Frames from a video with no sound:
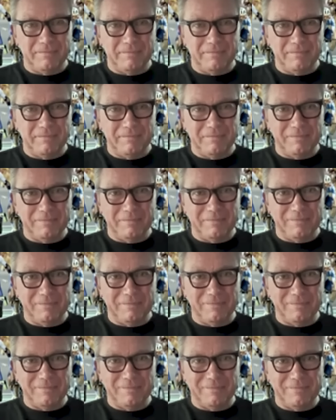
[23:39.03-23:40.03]

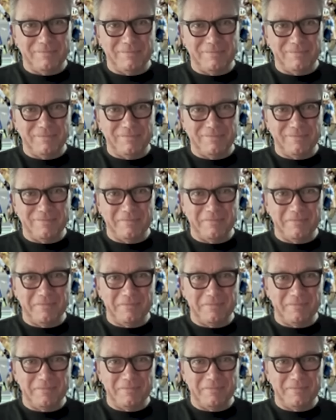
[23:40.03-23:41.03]

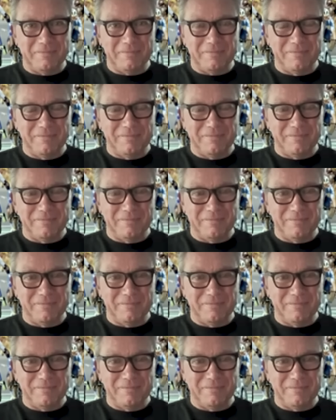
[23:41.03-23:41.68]
(silent)